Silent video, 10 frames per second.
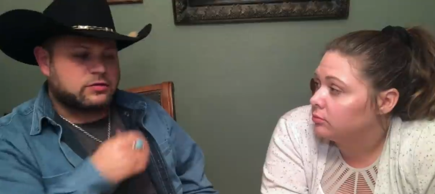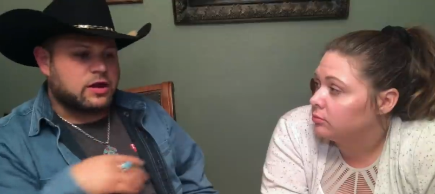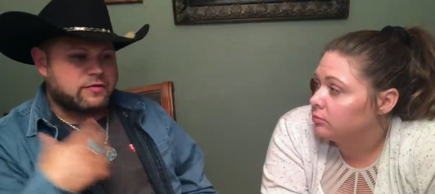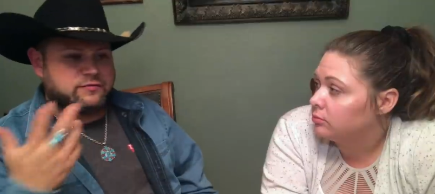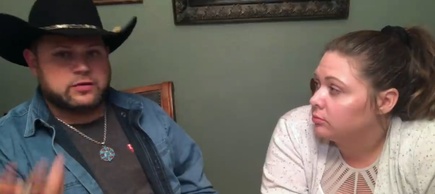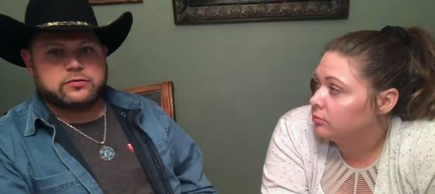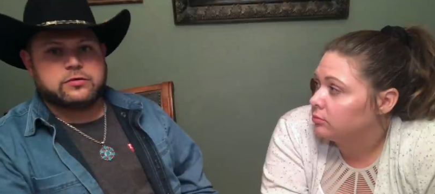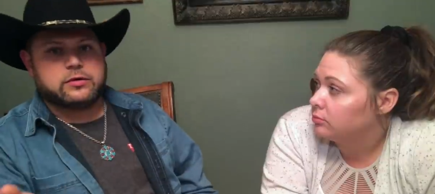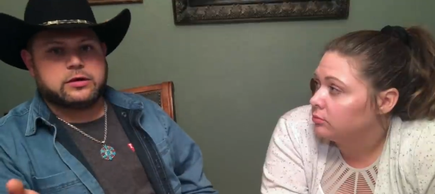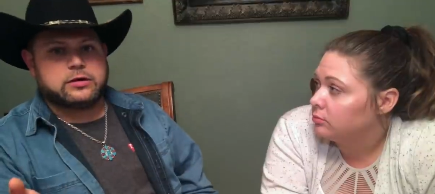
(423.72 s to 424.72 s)
Speaker 1: not
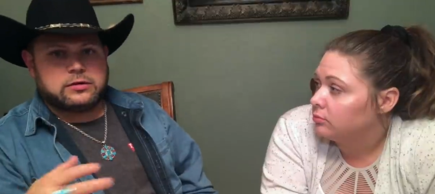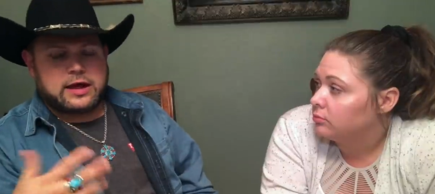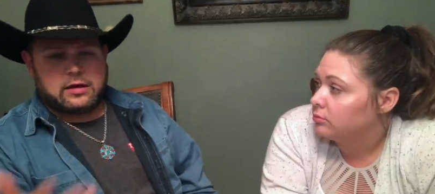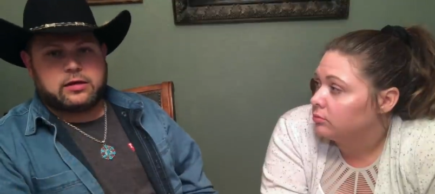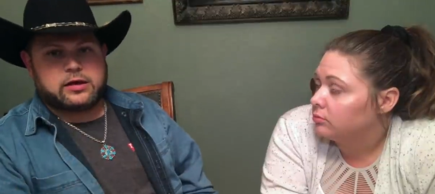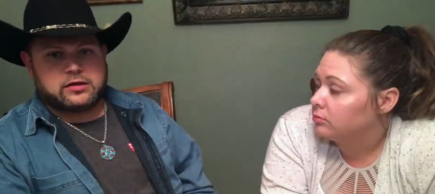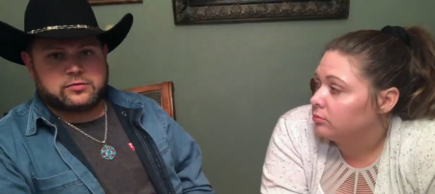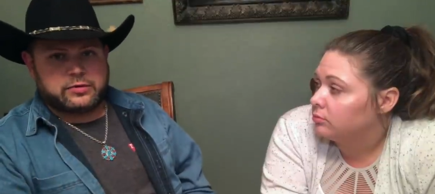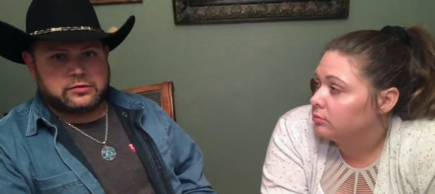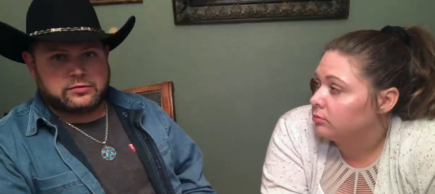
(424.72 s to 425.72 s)
filtering out like it's
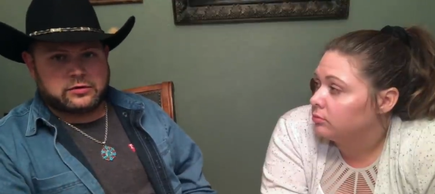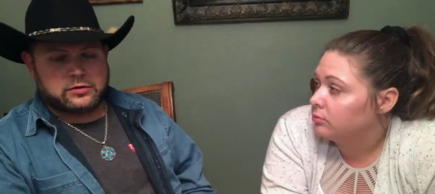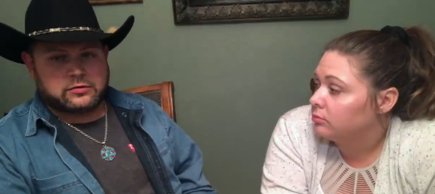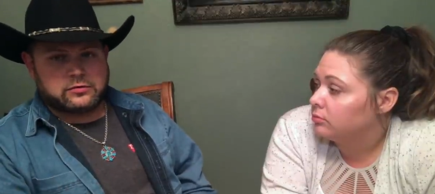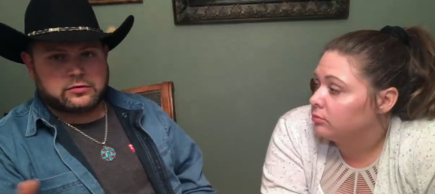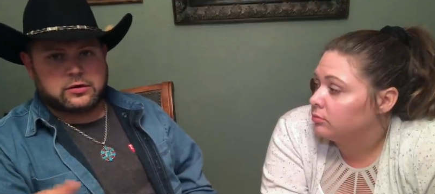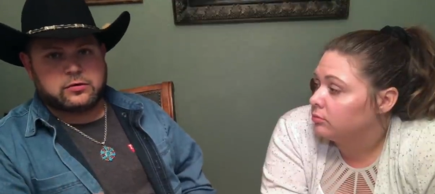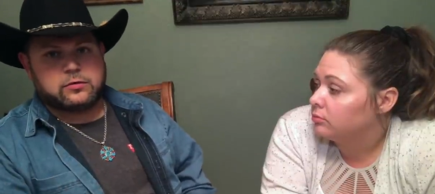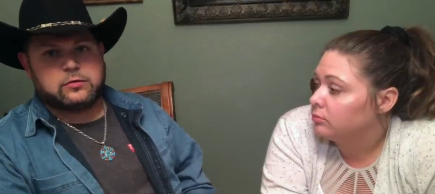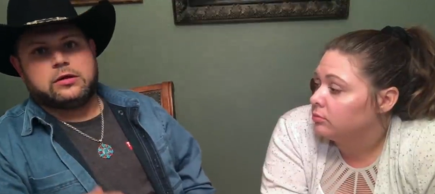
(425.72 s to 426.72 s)
supposed to.
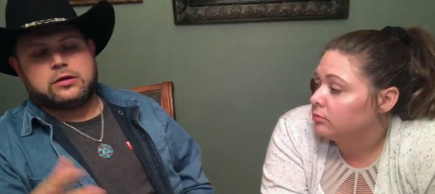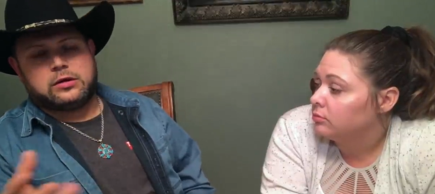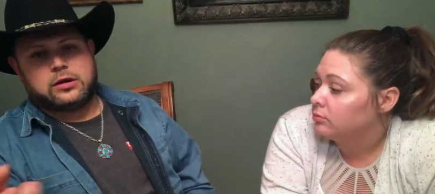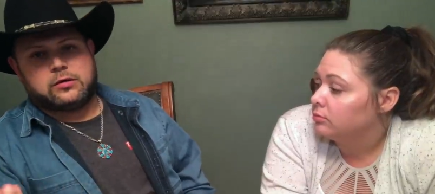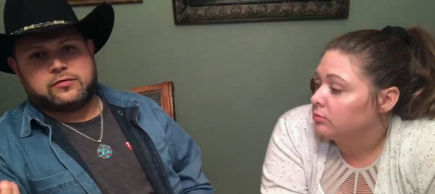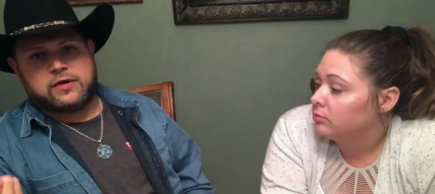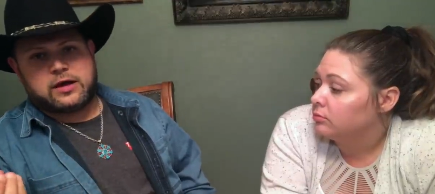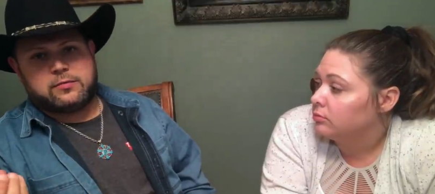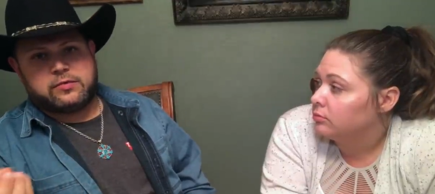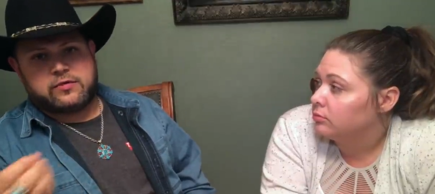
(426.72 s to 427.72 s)
So, you know, if
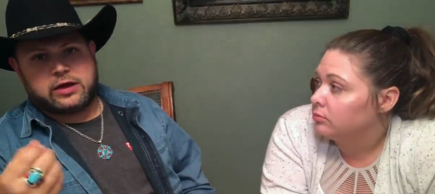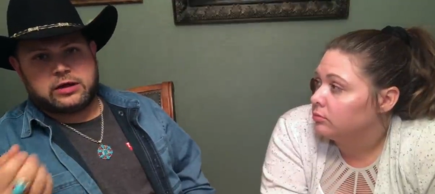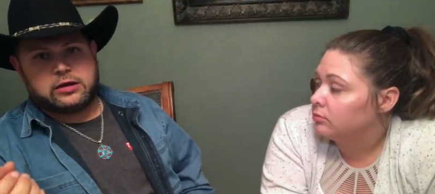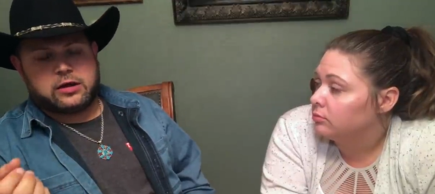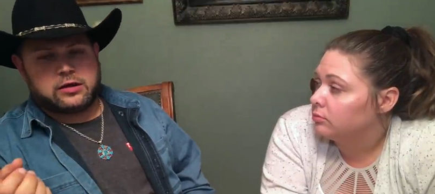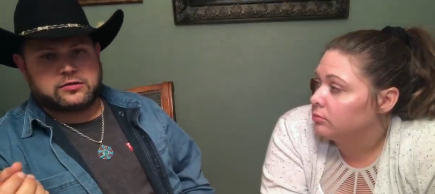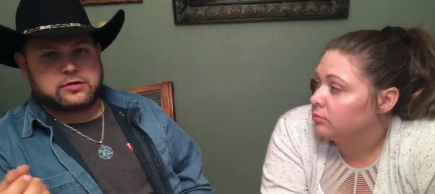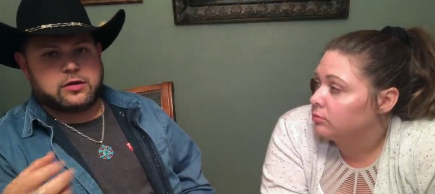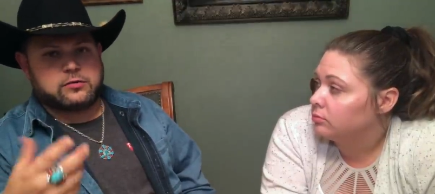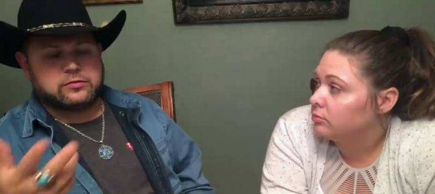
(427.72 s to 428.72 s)
I if I eat a lot of
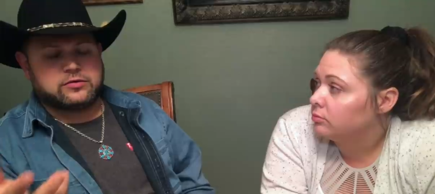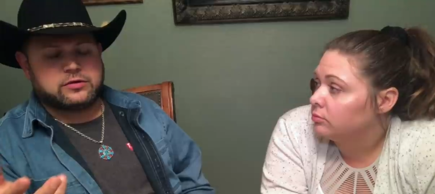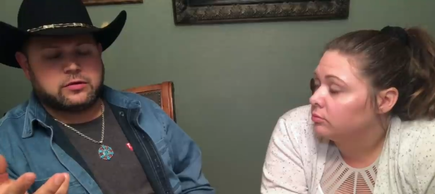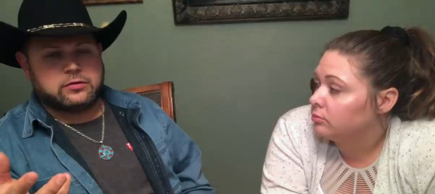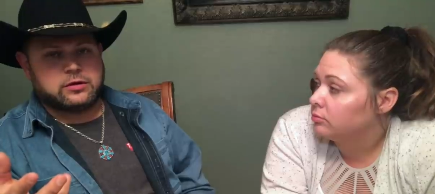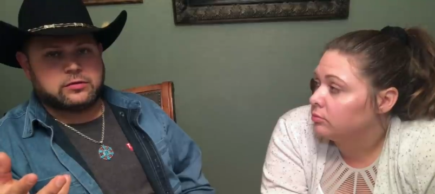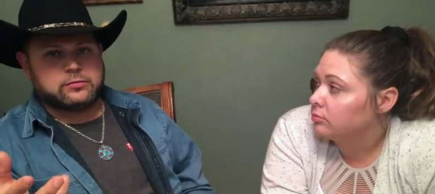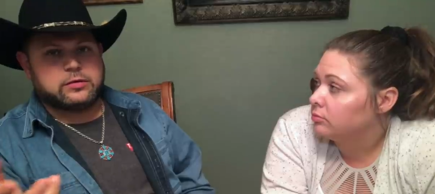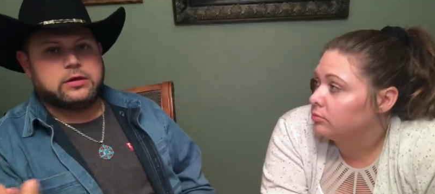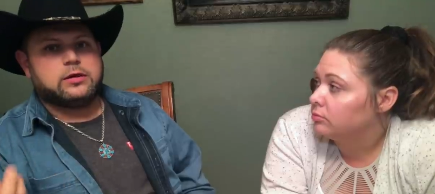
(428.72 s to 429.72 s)
salt and sodium,
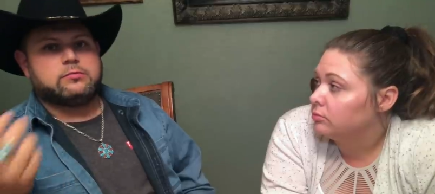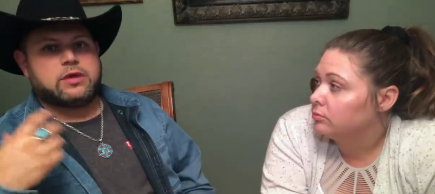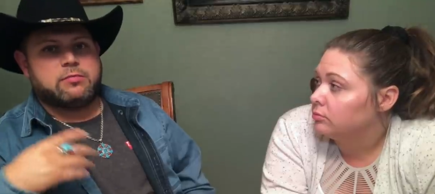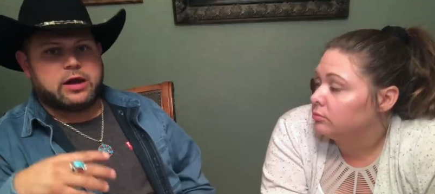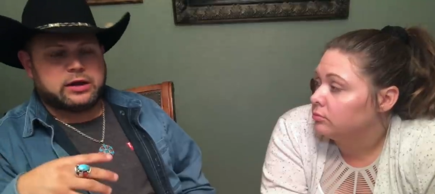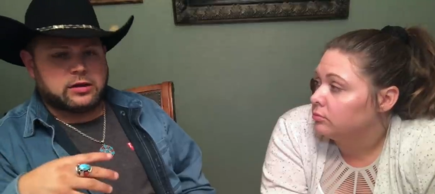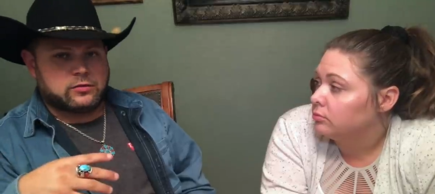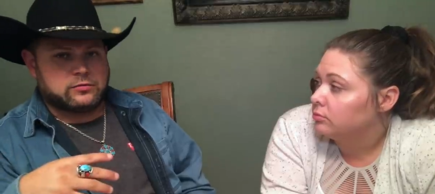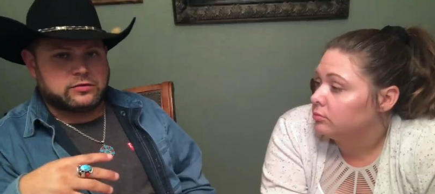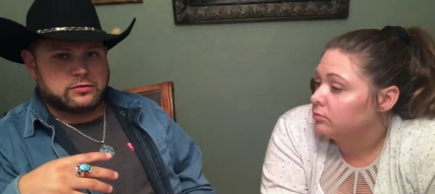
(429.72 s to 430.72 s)
my body
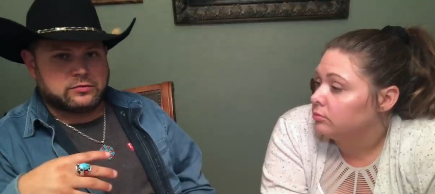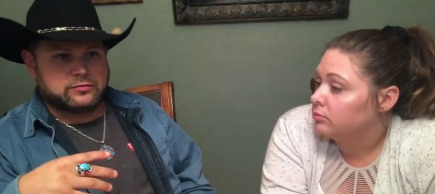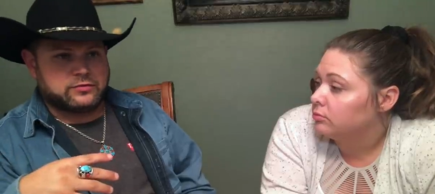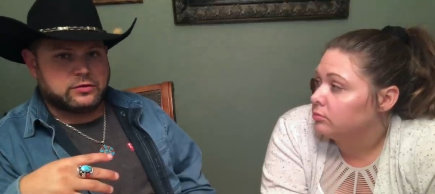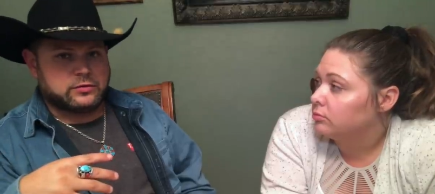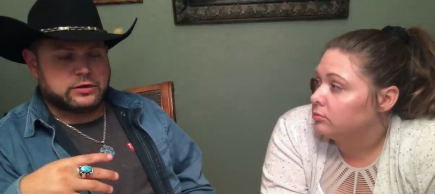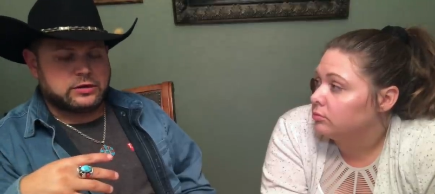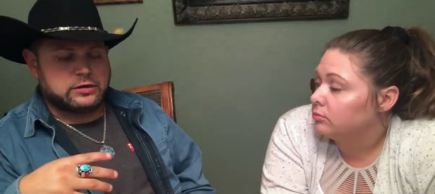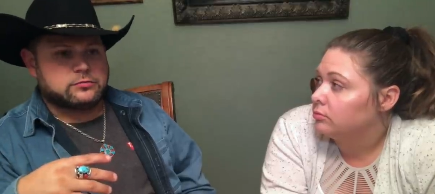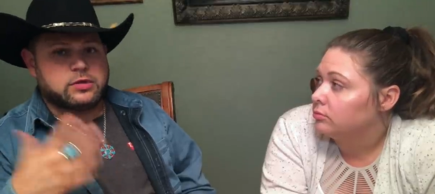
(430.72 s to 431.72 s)
holds on to fluid
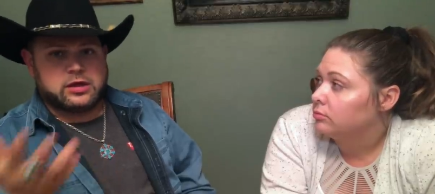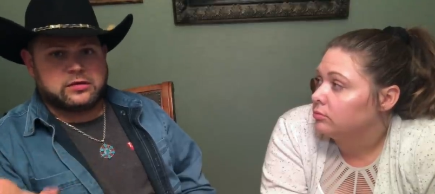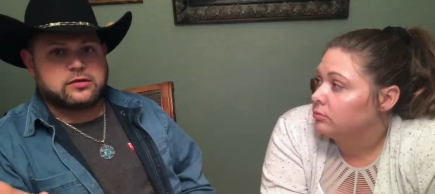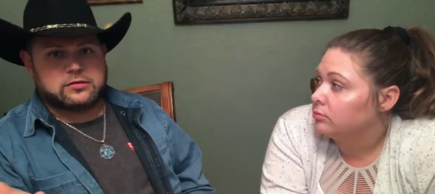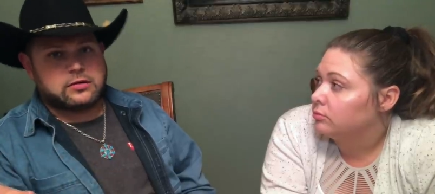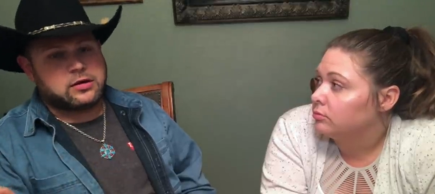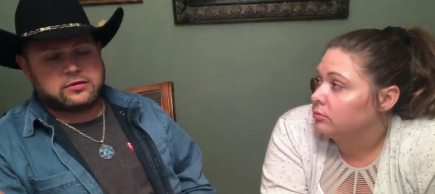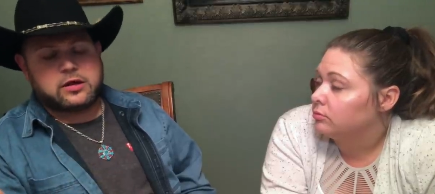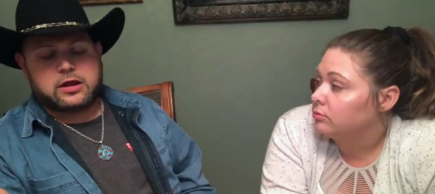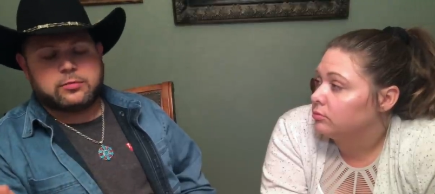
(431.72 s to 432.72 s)
because it's, it's
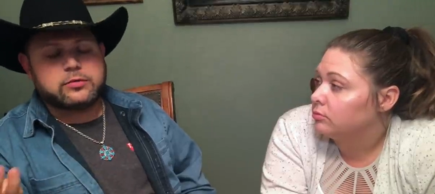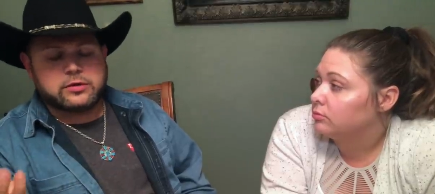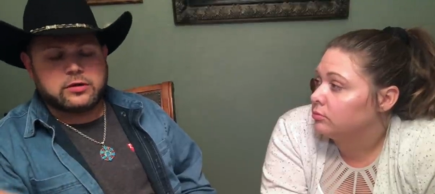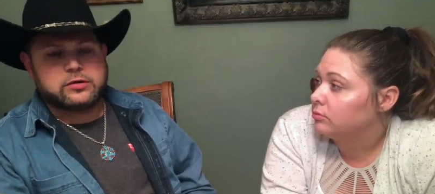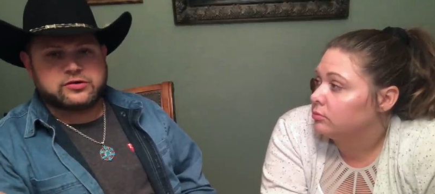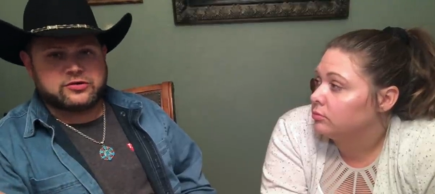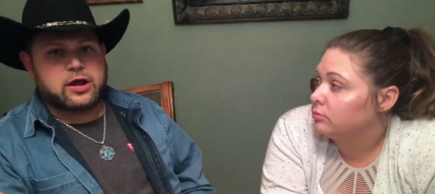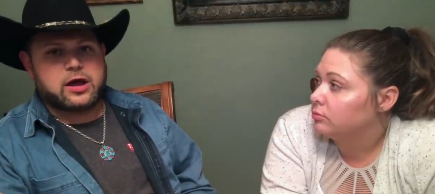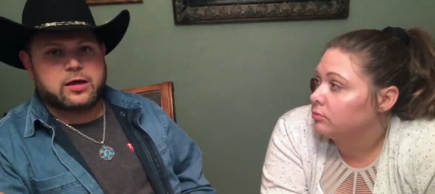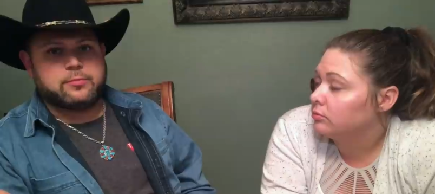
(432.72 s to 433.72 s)
not able to do its
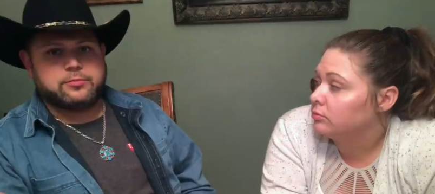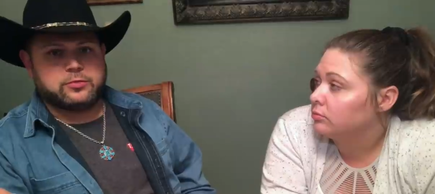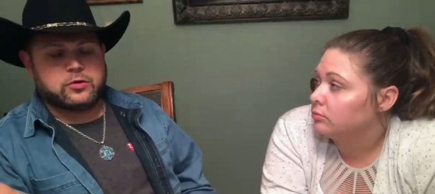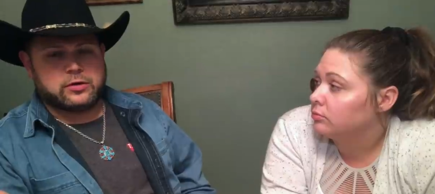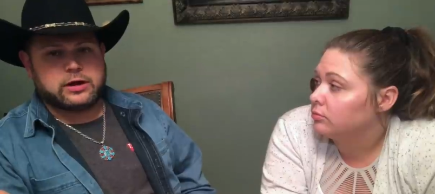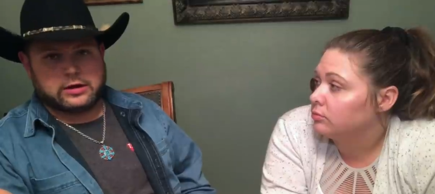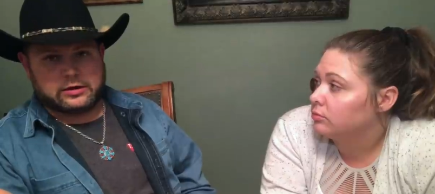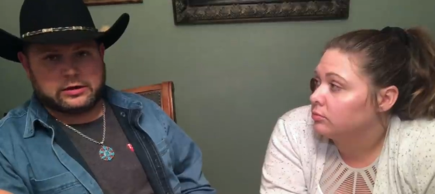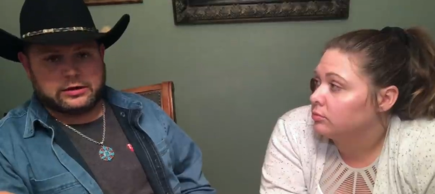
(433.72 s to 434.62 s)
job correctly.